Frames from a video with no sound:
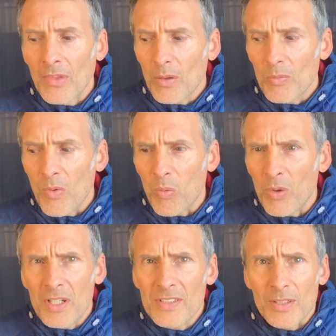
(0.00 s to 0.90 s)
Well,
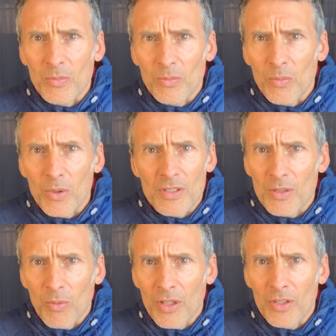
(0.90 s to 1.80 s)
what is it? What does it
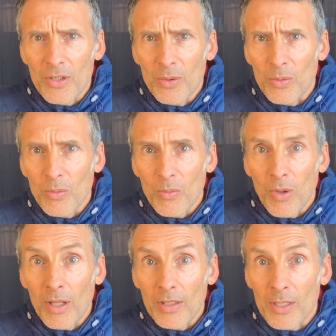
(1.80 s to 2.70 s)
want to do?
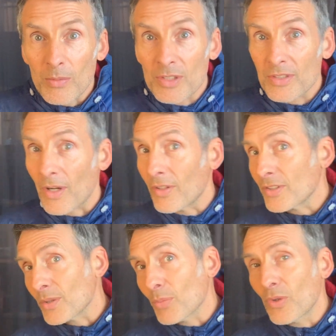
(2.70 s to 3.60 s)
Well, it was started
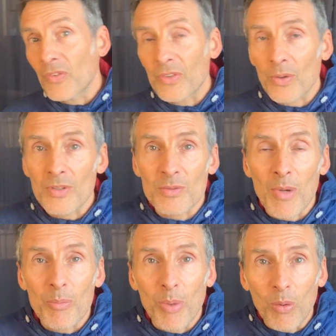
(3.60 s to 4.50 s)
to move towards
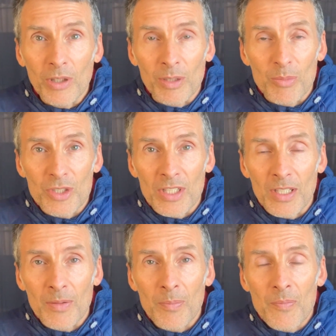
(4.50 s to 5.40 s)
my polling
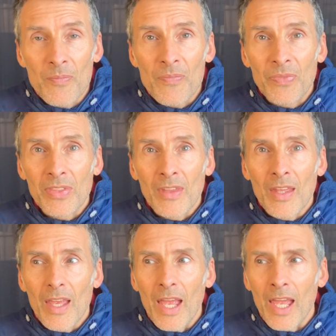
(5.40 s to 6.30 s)
machine.
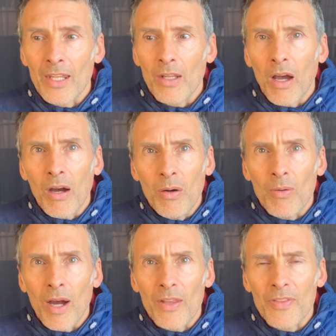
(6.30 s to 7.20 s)
And, oh,
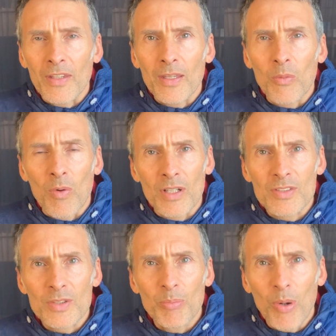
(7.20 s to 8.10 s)
I think it wants
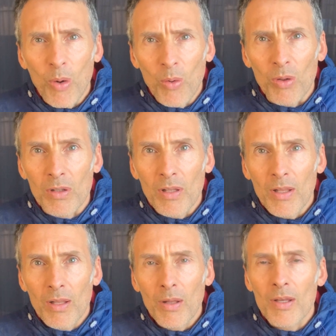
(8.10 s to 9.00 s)
to poll.
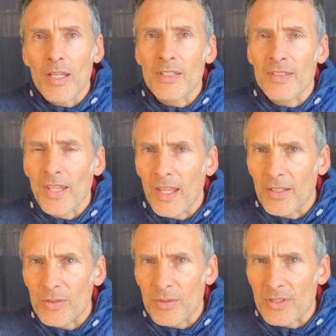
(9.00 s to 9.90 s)
Isn't that
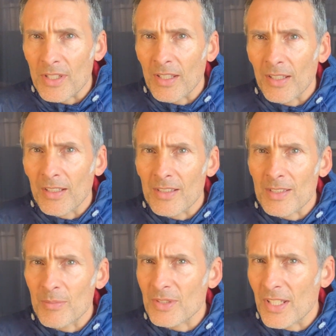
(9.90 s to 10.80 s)
interesting? Because
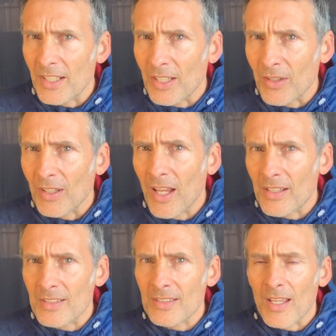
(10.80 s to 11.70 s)
I'm sitting here kind
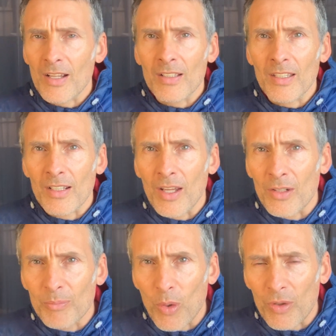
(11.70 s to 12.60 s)
of stuck and
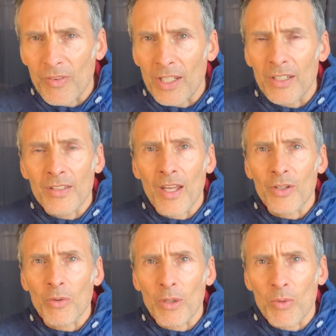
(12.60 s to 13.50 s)
unmotivated, not
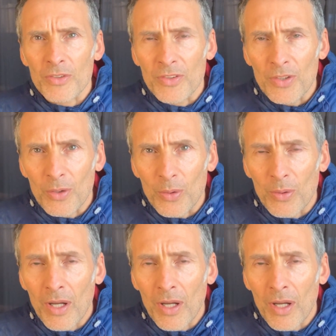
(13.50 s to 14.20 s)
knowing what to do.